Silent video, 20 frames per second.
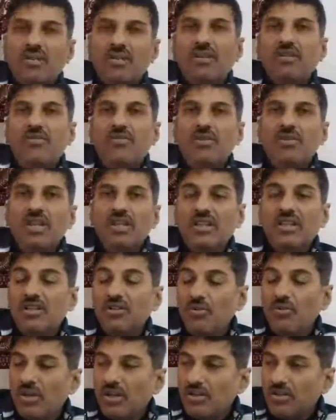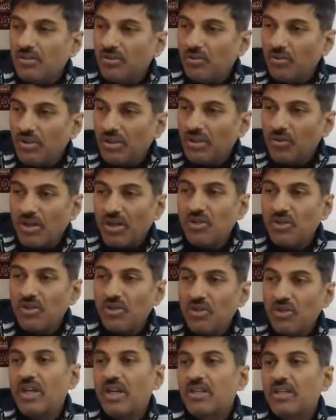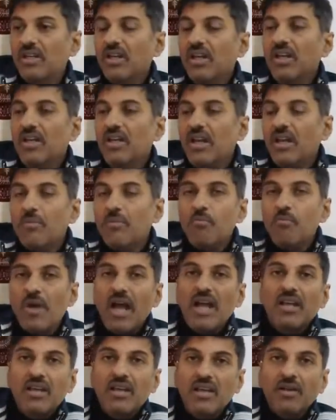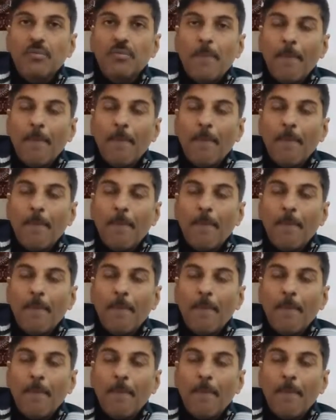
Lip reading: If you think that you can do great in banking,